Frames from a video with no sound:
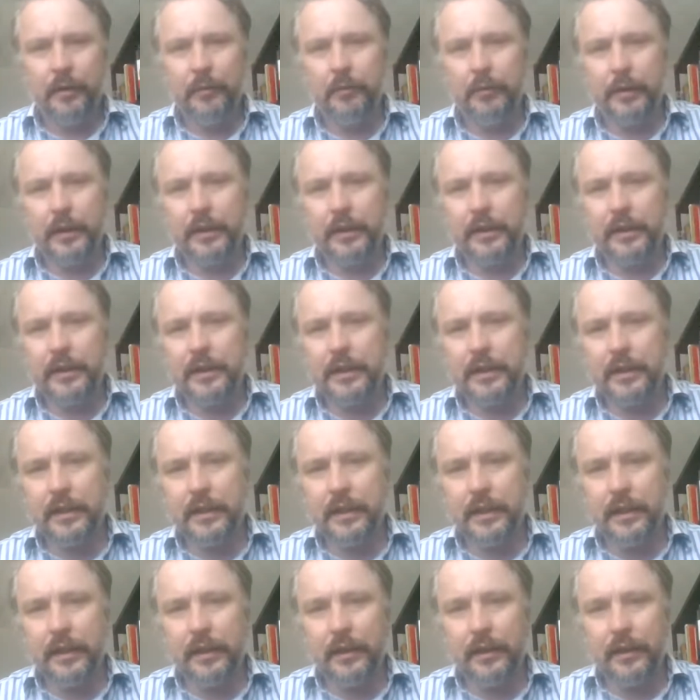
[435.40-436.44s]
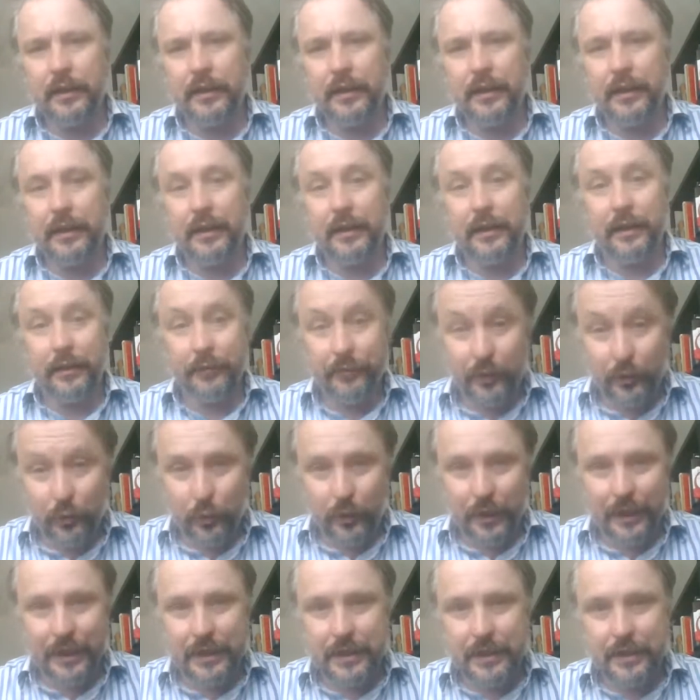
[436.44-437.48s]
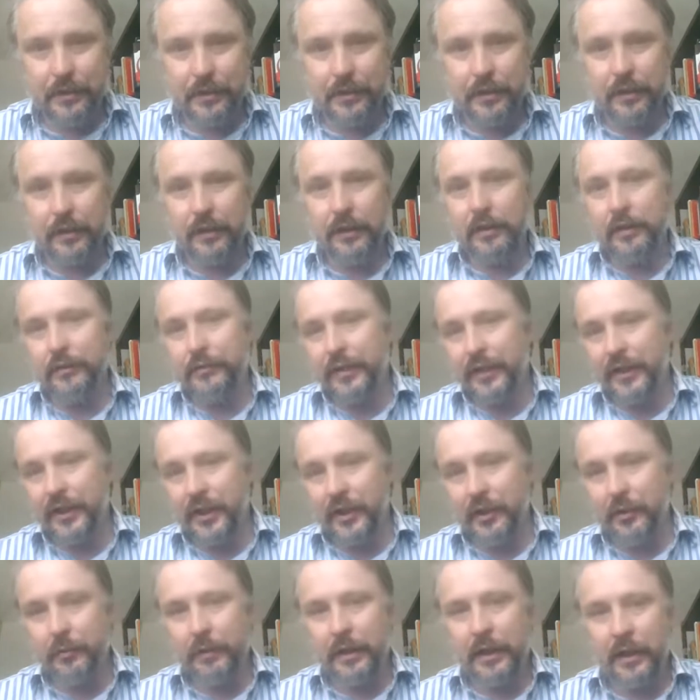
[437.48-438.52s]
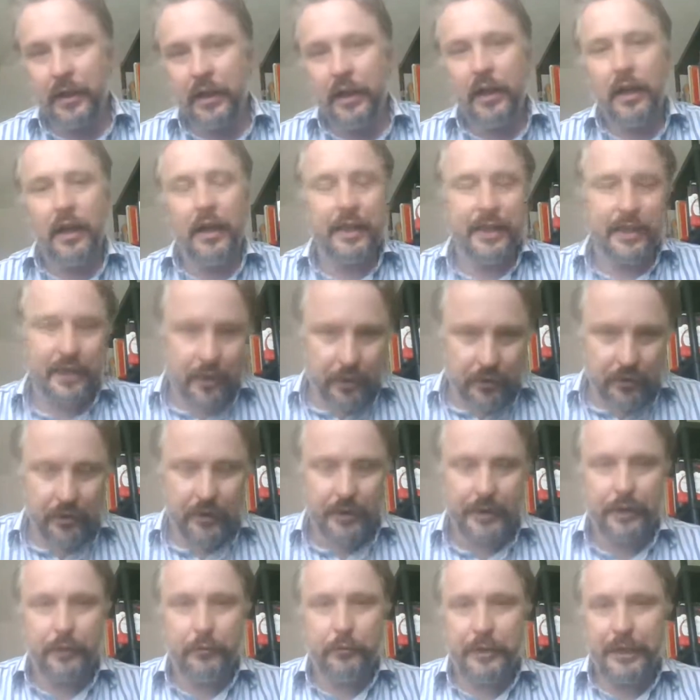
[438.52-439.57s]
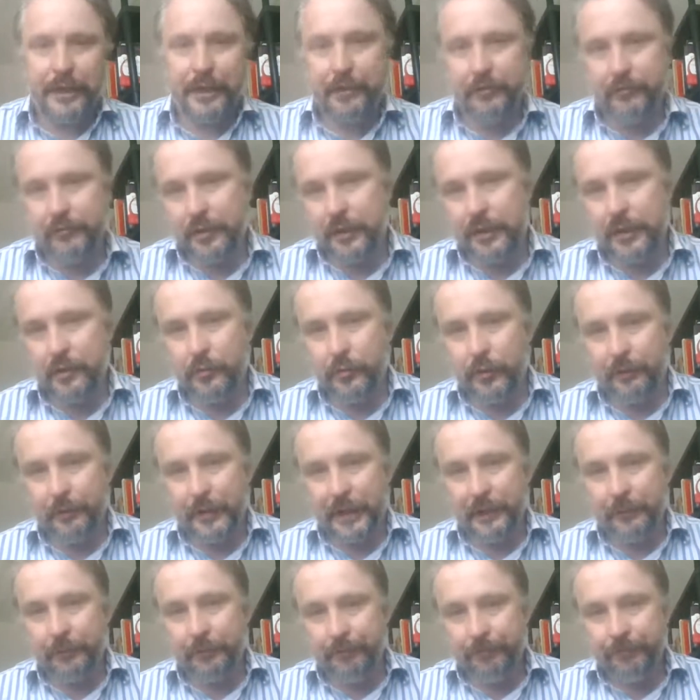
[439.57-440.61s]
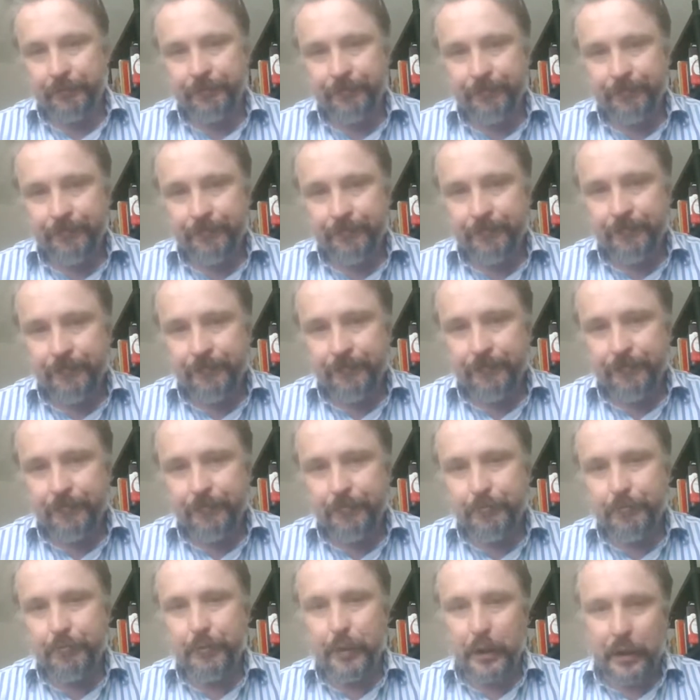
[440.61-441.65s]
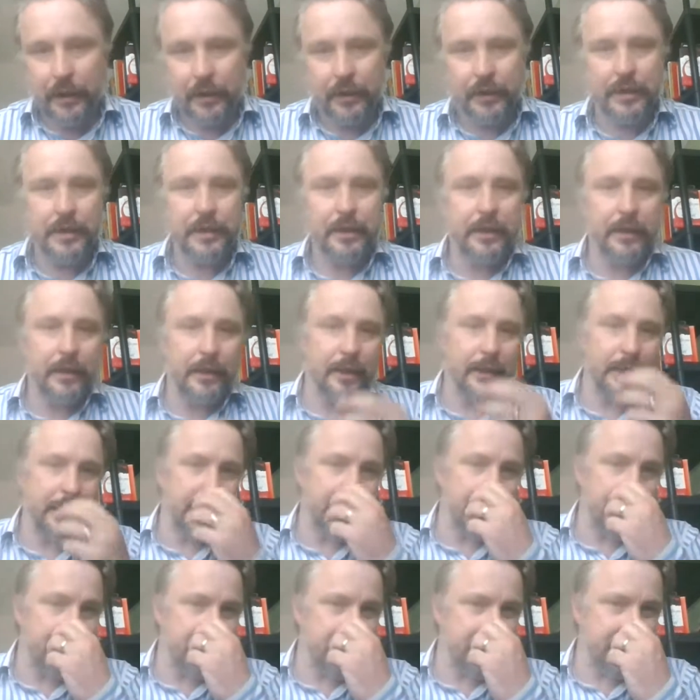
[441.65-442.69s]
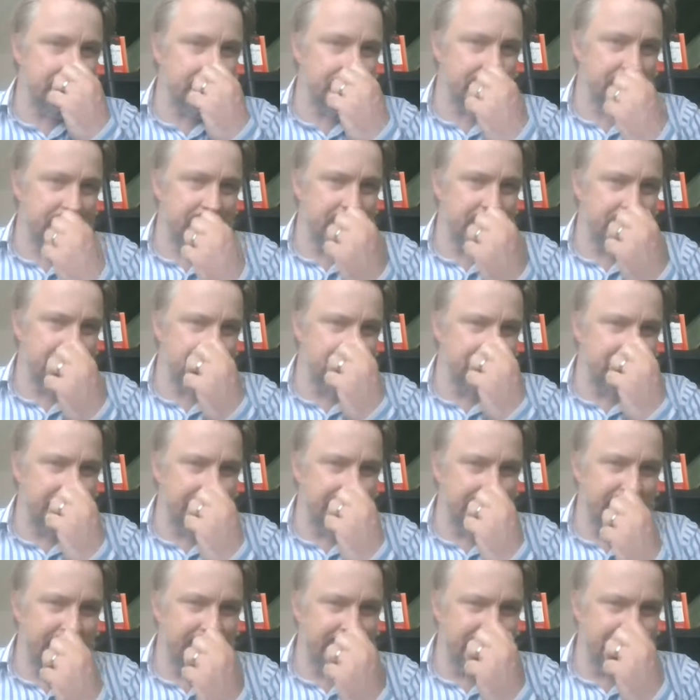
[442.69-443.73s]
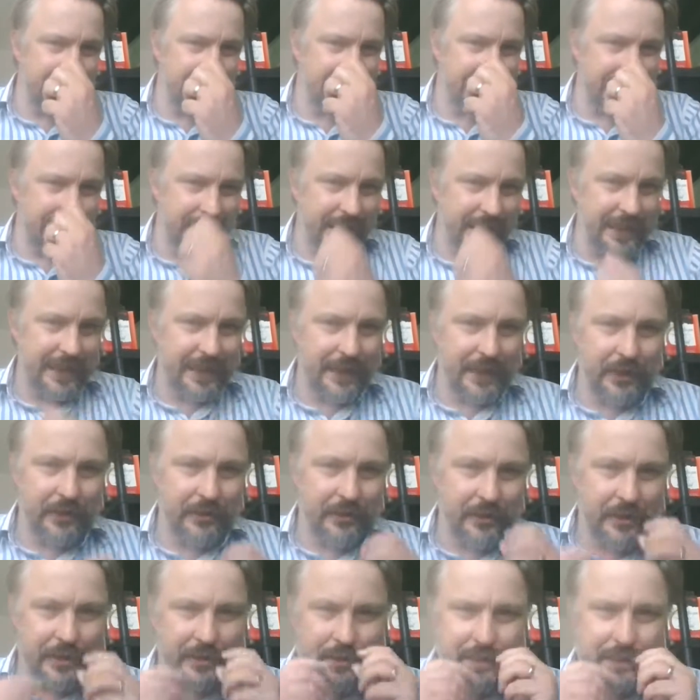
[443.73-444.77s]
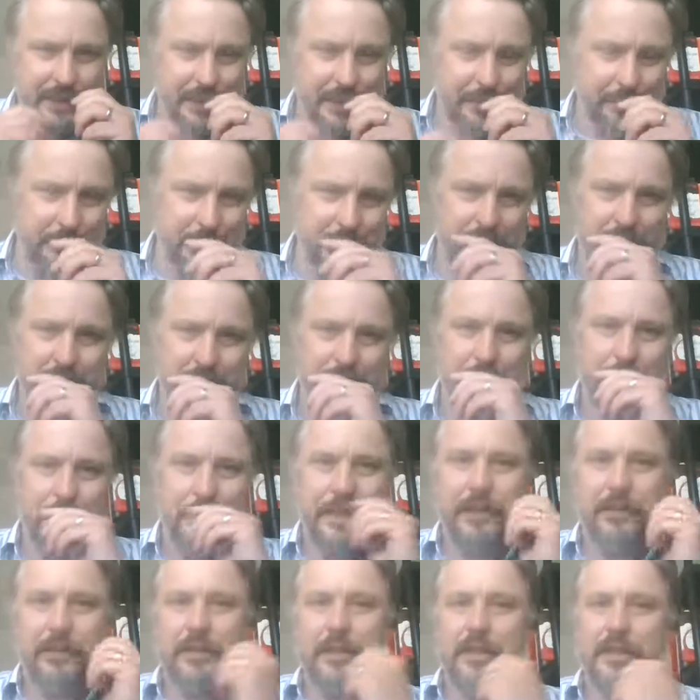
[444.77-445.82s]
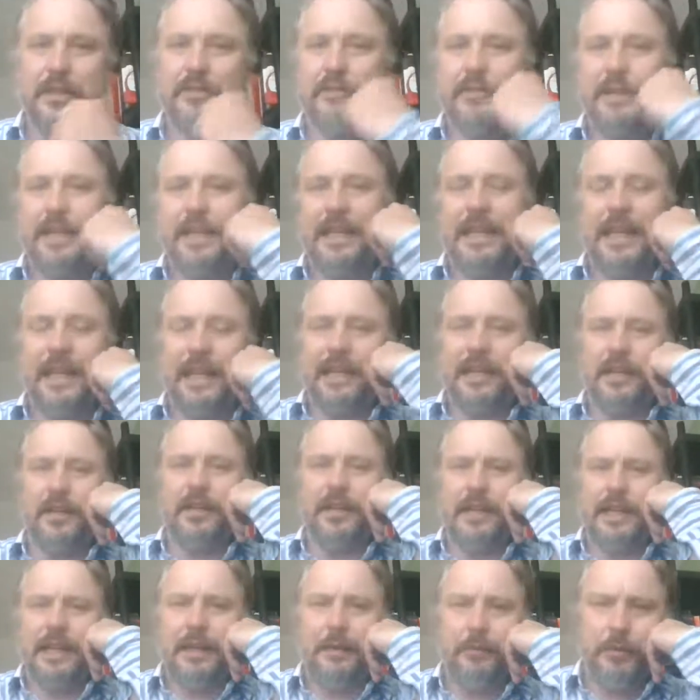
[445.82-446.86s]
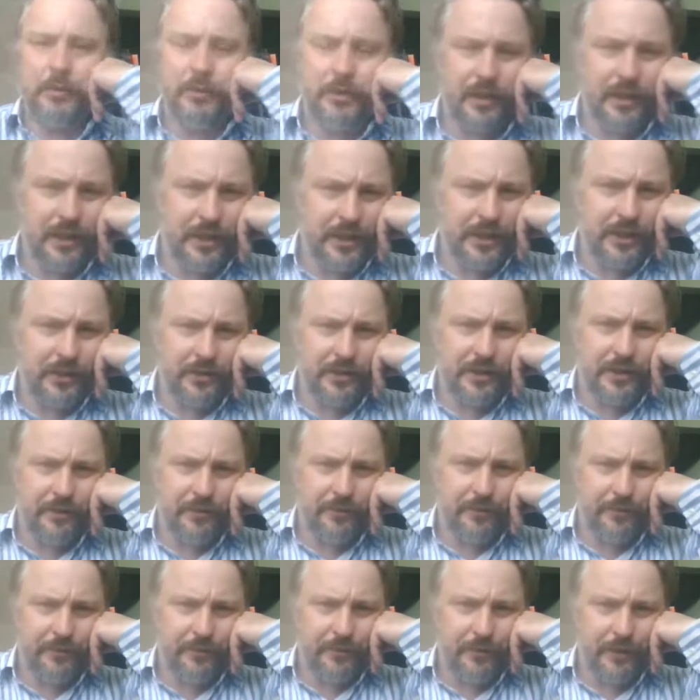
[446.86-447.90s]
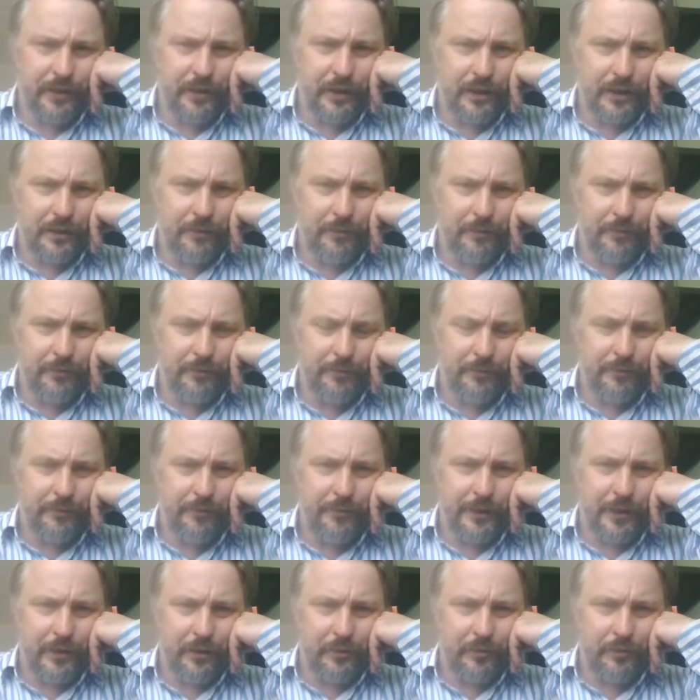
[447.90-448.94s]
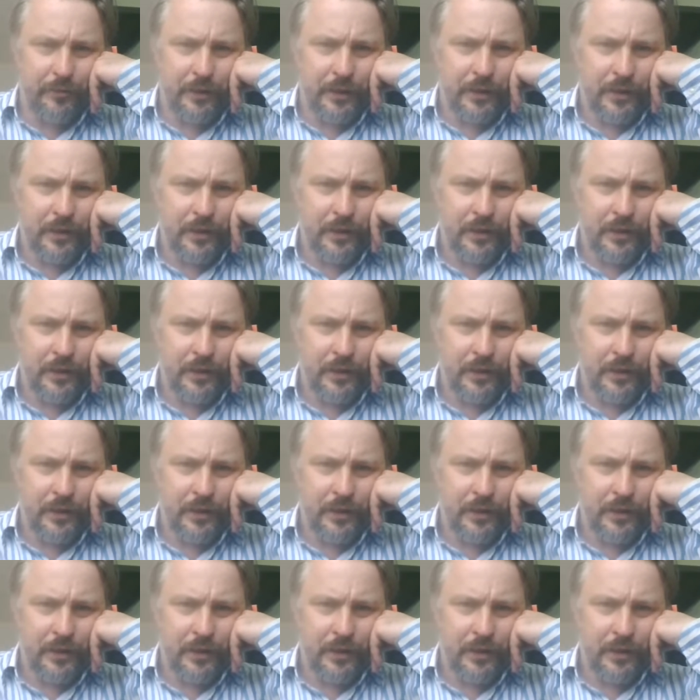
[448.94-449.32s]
but I love the wit, I love the humour. I don't like the way he writes women, but it's, again, you don't see much of the money on the screen, and Guy Hamilton's use of film,